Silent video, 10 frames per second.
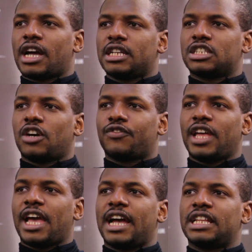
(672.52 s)
That kind of
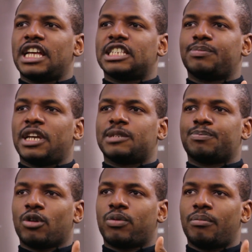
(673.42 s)
stuff there. And it's it's
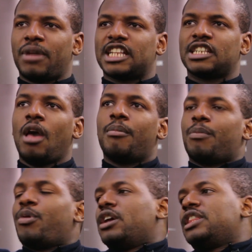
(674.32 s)
proper mad.
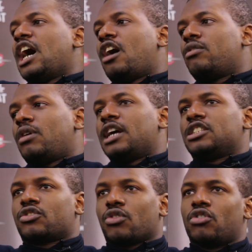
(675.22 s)
But, but now,
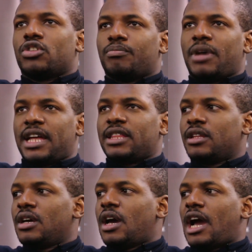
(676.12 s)
as a grown
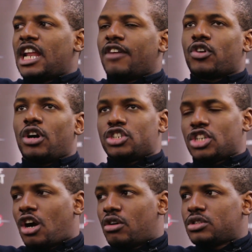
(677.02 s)
man and I've got a
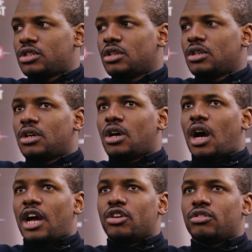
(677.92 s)
child,
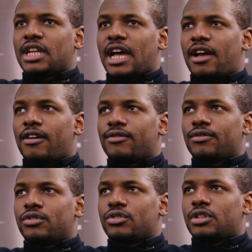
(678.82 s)
I know that
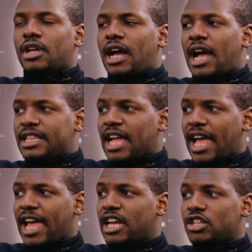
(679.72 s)
at
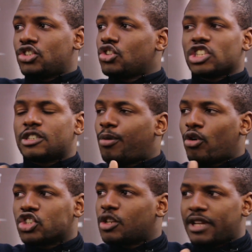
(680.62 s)
that age, you're not
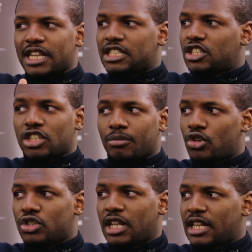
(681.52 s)
supposed to be listening to
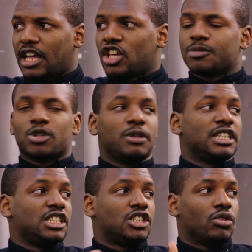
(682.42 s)
music like that. You're supposed to
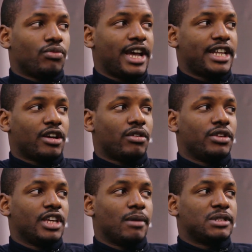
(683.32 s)
listen to the radio.
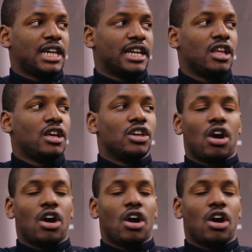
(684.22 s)
You know what I'm saying?